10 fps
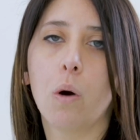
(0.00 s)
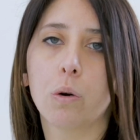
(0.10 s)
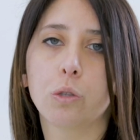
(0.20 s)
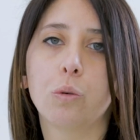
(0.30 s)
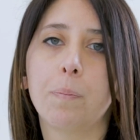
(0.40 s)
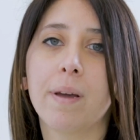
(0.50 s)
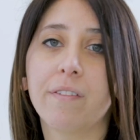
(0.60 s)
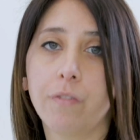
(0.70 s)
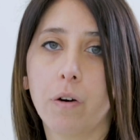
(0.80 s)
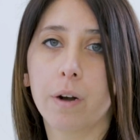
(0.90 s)
or to
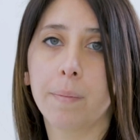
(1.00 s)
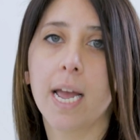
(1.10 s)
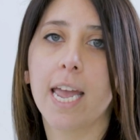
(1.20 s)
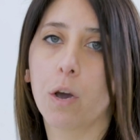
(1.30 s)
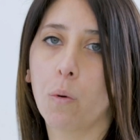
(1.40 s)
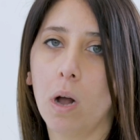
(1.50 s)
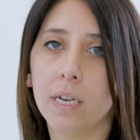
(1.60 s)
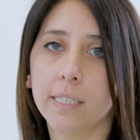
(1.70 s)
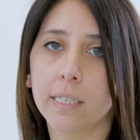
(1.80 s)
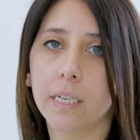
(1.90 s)
perform a
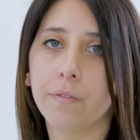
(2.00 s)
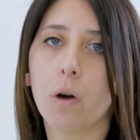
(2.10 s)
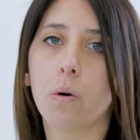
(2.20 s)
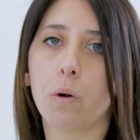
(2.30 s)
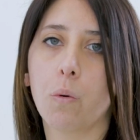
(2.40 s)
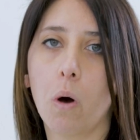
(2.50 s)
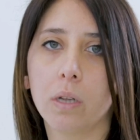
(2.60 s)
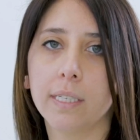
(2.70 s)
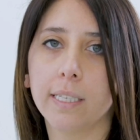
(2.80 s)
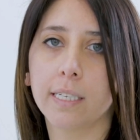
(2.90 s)
qualitative or
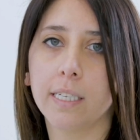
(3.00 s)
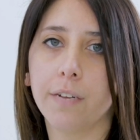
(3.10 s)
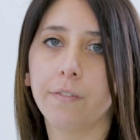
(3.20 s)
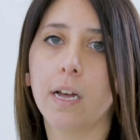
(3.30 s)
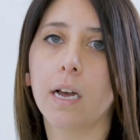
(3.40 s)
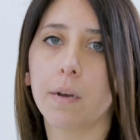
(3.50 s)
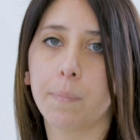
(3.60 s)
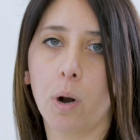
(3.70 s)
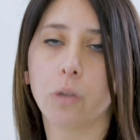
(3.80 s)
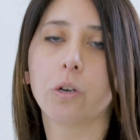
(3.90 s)
quantitative
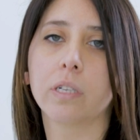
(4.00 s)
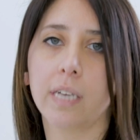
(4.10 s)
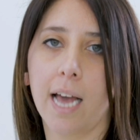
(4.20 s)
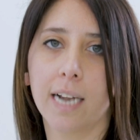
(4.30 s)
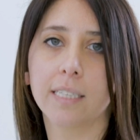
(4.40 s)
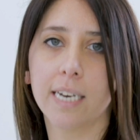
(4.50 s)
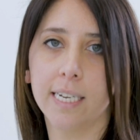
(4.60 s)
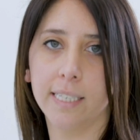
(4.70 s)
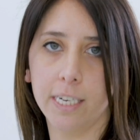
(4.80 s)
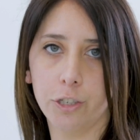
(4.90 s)
product
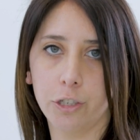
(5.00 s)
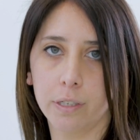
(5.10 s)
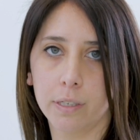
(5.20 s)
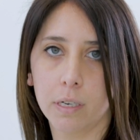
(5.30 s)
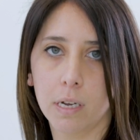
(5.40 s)
characterization.